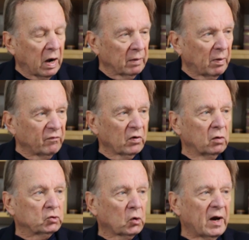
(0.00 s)
uh,
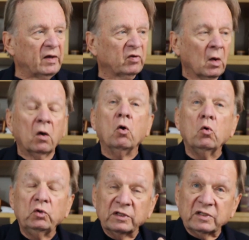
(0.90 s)
Buffalo Trace,
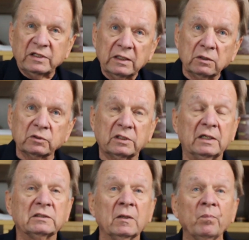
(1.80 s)
who distills
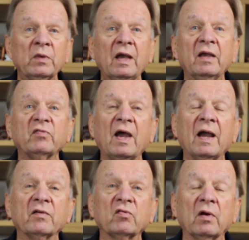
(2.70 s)
this, has
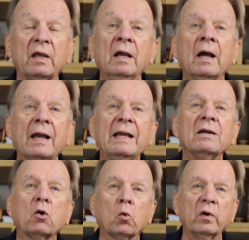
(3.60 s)
actually
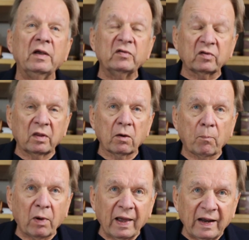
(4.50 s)
increased their
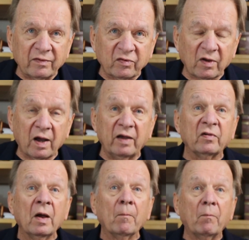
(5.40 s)
plant
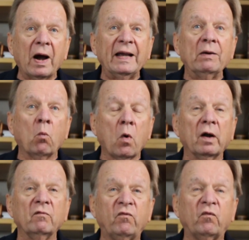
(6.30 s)
size by
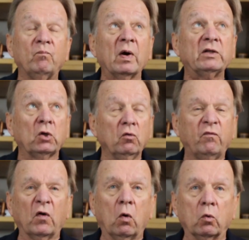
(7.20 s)
one by
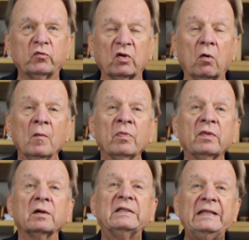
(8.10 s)
twofold. So
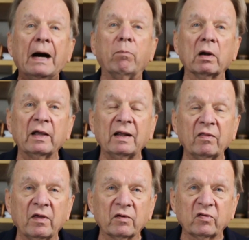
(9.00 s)
they're
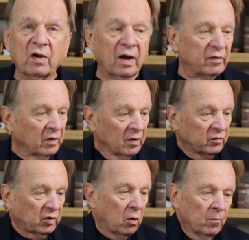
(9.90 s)
doubling their size.
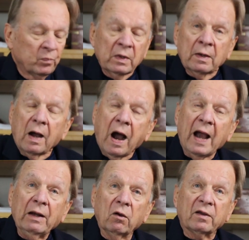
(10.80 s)
So
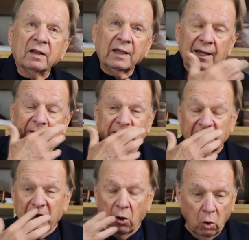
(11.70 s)
I look at that and
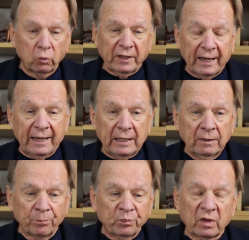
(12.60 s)
say,
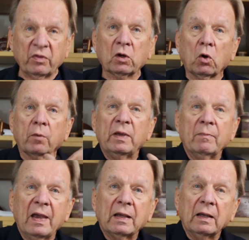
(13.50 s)
okay, they're going to be
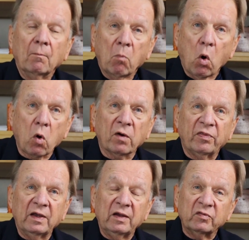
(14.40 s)
making more
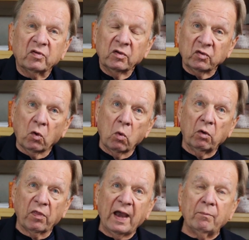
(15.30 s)
of these. So
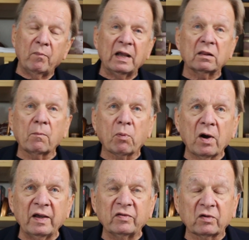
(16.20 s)
will that make the
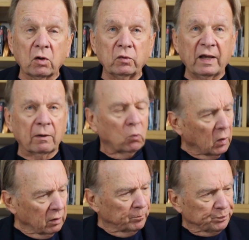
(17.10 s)
price go down?
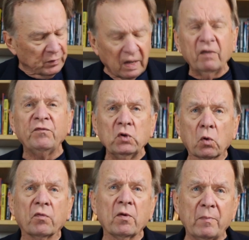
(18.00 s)
Well, if
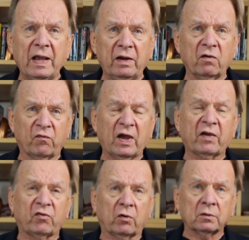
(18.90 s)
you're the
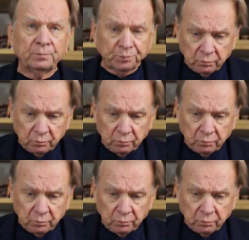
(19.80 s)
manufacturer